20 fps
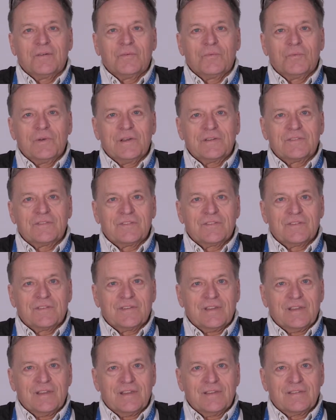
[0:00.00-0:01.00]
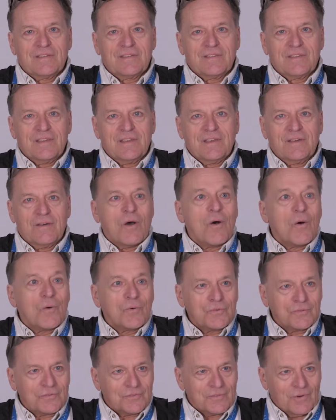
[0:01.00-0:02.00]
which is the
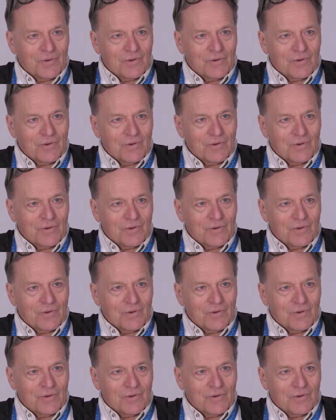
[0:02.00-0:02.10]
host